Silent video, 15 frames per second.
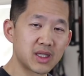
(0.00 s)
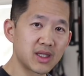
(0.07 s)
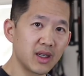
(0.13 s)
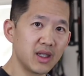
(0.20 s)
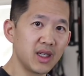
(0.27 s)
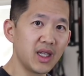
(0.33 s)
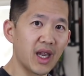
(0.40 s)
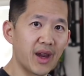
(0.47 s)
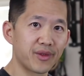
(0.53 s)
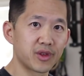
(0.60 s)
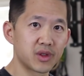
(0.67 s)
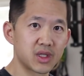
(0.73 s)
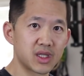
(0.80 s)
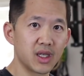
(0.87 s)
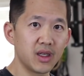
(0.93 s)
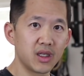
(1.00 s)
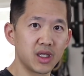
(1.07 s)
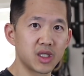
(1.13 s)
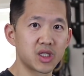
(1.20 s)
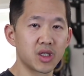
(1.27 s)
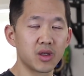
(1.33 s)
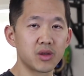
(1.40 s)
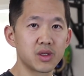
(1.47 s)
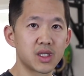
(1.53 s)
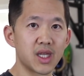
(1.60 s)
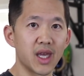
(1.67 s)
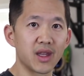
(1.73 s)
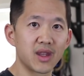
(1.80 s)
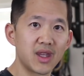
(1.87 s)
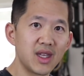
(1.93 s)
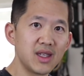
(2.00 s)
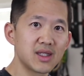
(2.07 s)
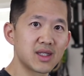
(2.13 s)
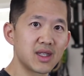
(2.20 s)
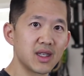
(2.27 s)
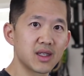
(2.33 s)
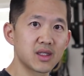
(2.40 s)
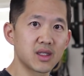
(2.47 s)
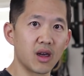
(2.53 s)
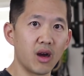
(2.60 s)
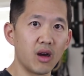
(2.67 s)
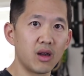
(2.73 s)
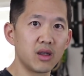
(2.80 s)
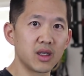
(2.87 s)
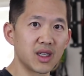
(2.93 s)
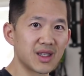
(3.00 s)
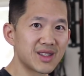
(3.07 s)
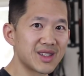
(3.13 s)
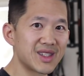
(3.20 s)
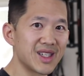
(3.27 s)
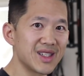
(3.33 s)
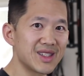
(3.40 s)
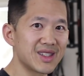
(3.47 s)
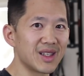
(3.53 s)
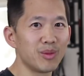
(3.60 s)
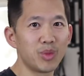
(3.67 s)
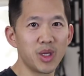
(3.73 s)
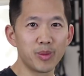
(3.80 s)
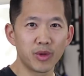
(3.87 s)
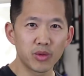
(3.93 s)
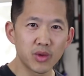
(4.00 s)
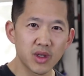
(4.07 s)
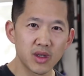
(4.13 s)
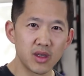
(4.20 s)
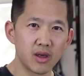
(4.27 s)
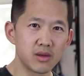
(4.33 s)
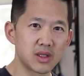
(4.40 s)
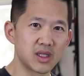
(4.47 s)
study after study shows that these things all exist in people with no